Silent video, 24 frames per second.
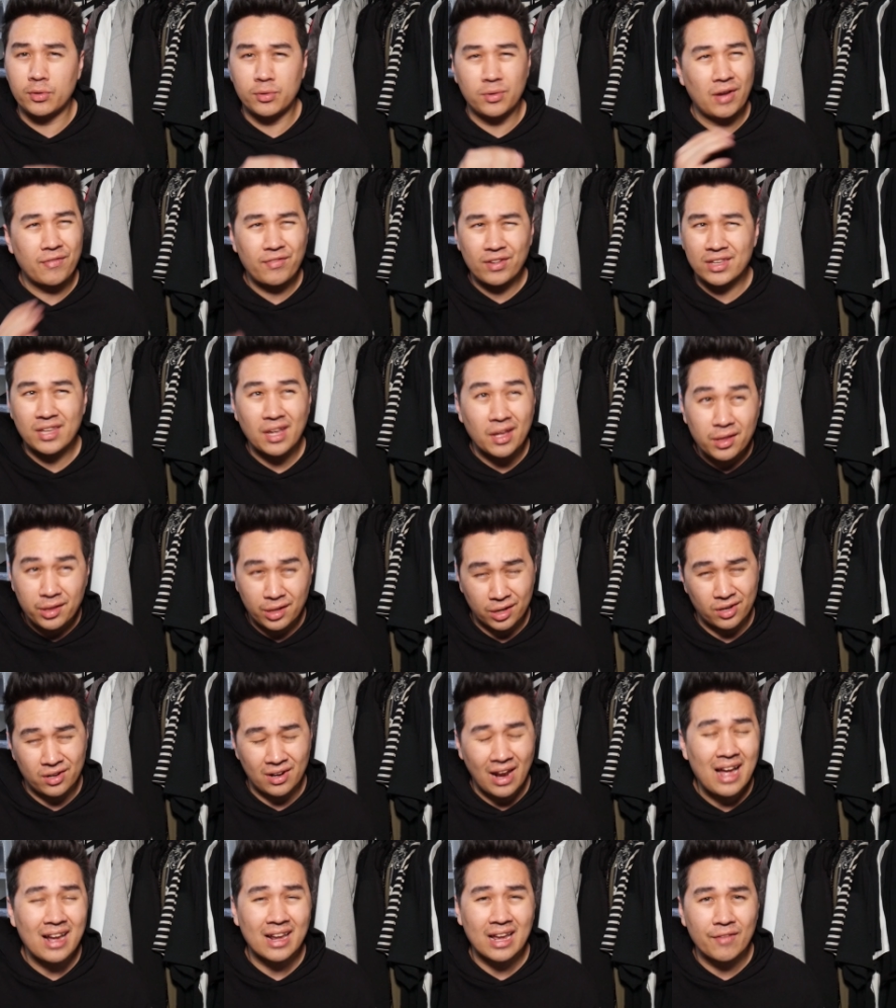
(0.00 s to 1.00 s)
Whoever tells you they're
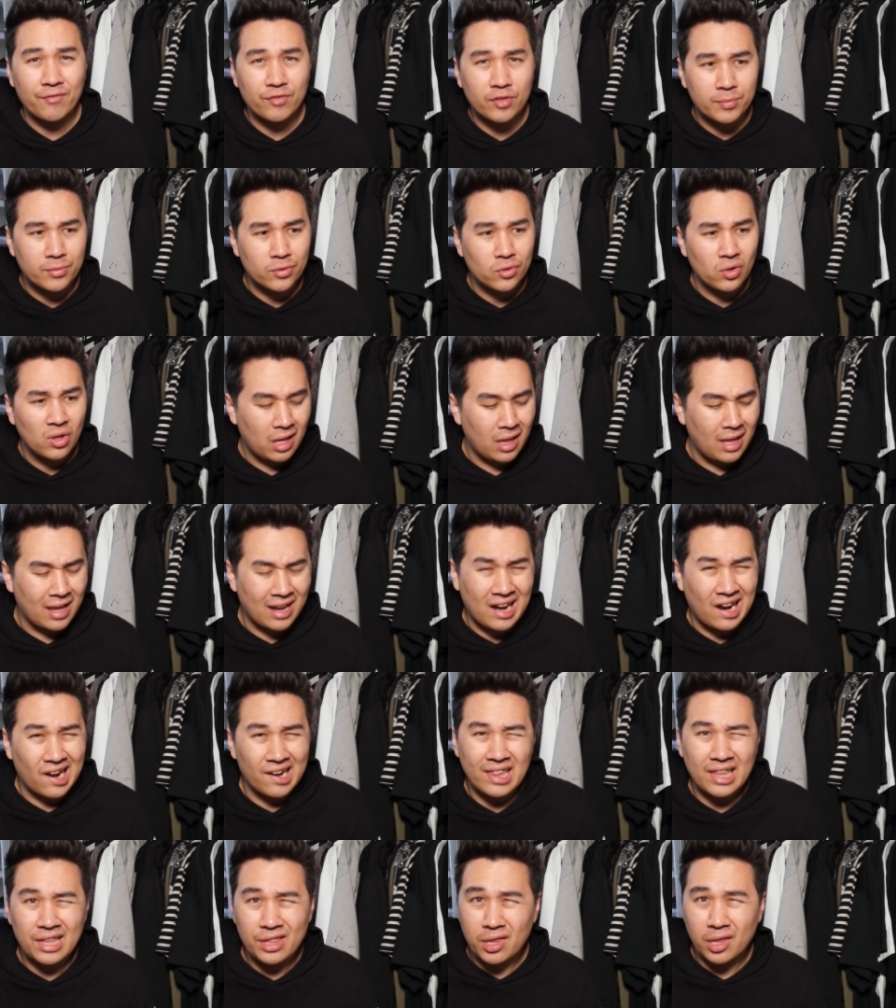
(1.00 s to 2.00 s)
not comfortable, like,
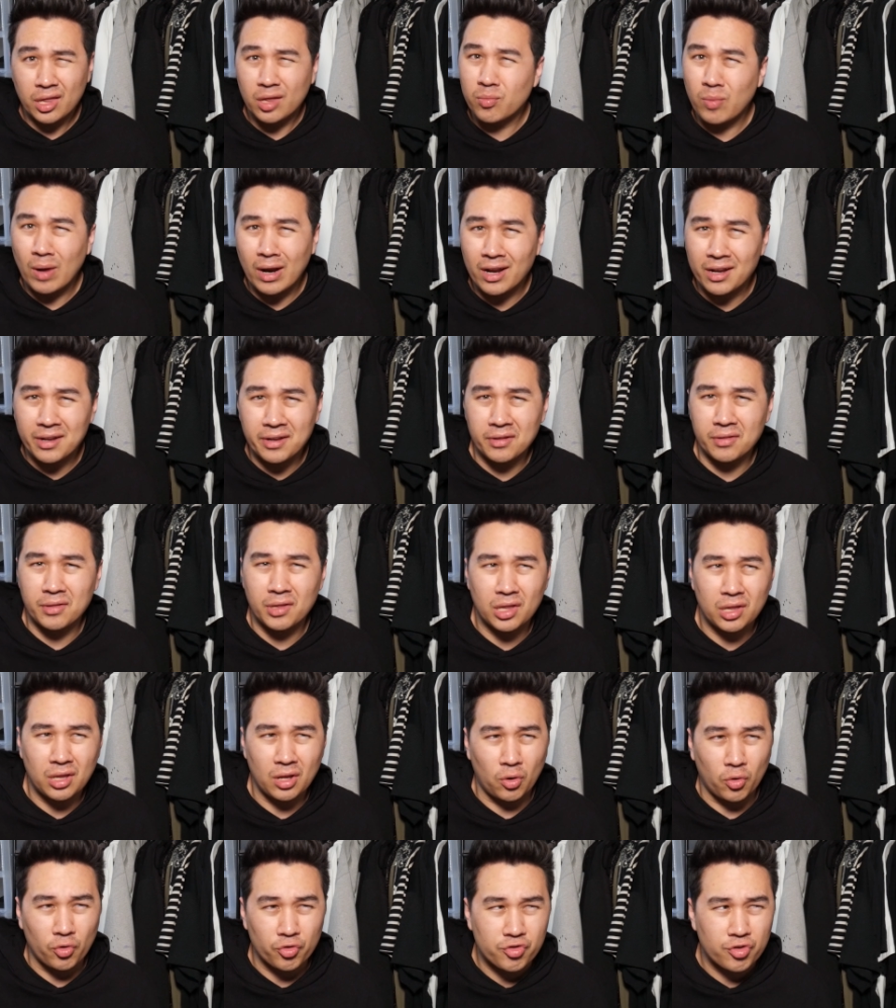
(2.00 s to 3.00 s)
are they just wearing
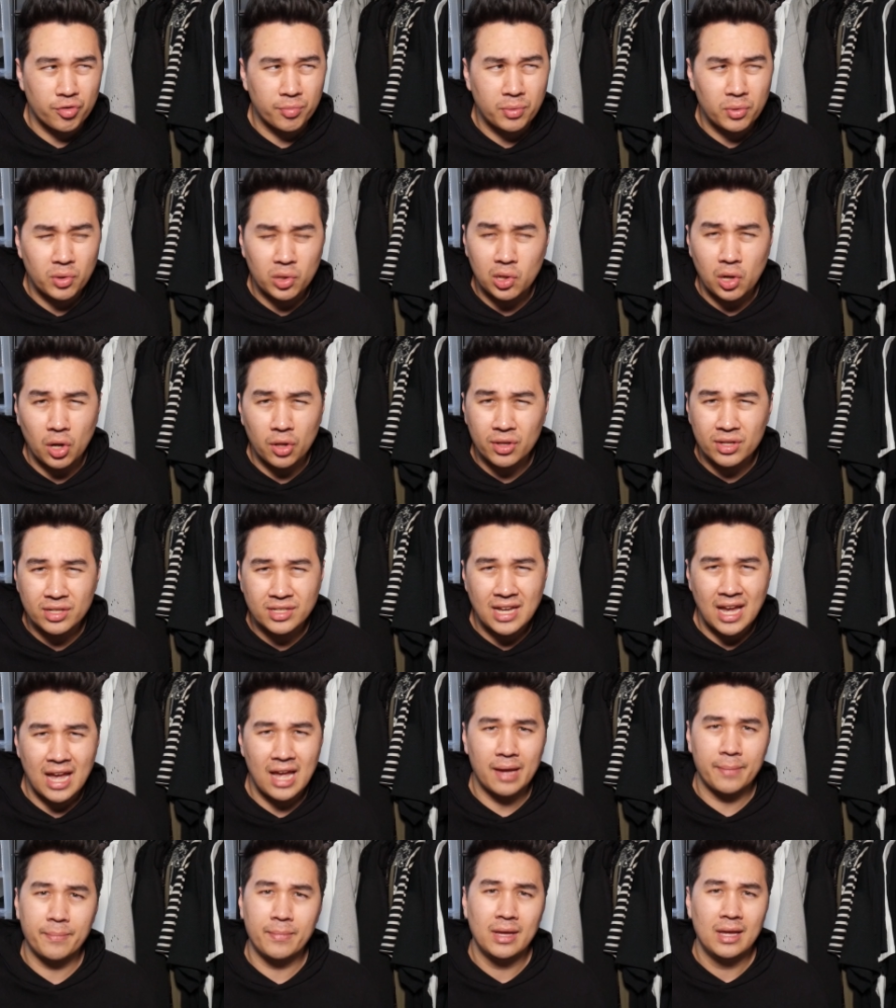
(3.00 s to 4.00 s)
Ultra Boost all the
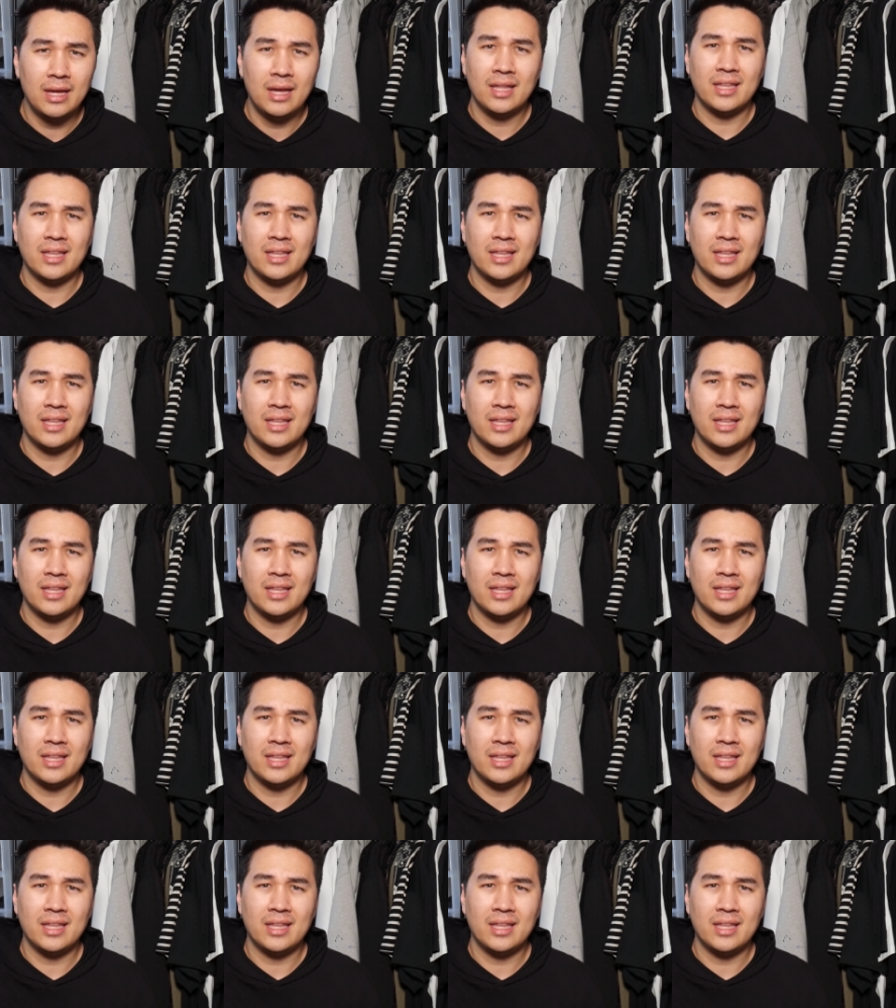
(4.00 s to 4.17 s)
time?